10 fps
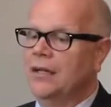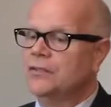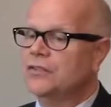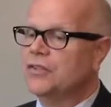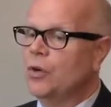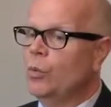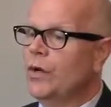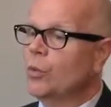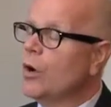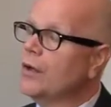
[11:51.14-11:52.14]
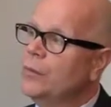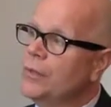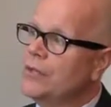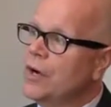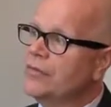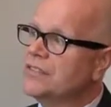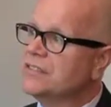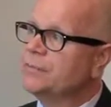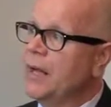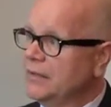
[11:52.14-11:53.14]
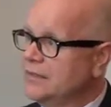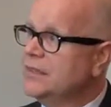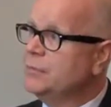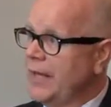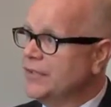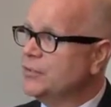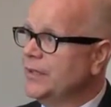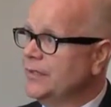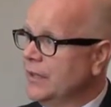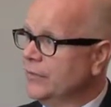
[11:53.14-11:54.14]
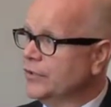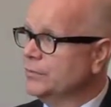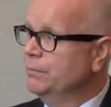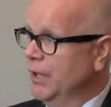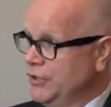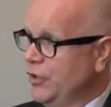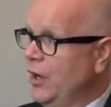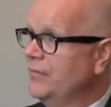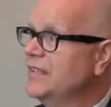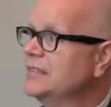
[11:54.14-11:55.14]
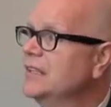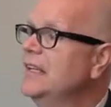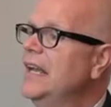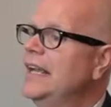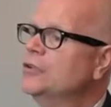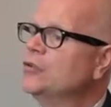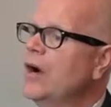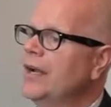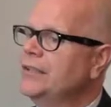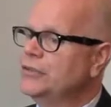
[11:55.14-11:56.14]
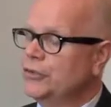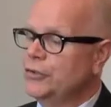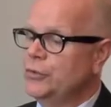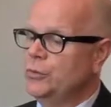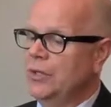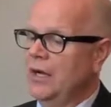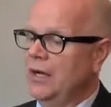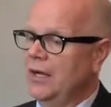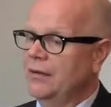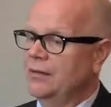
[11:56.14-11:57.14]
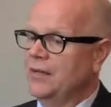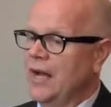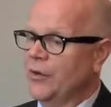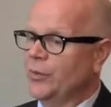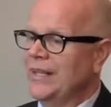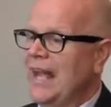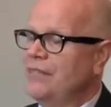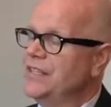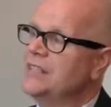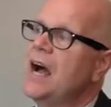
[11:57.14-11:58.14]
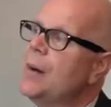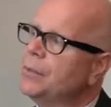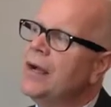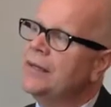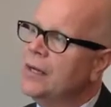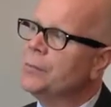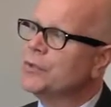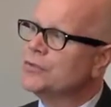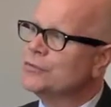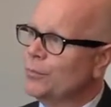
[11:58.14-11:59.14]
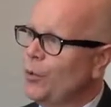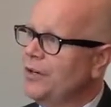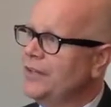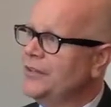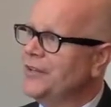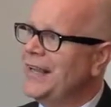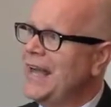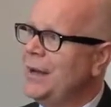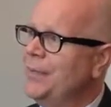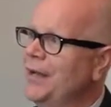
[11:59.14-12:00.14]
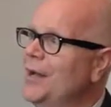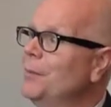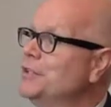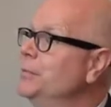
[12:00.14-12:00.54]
So we're working with the Office of Policy and Management, the Governor's Budget Office, in trying to not only have the top line numbers reported under GAAP, but to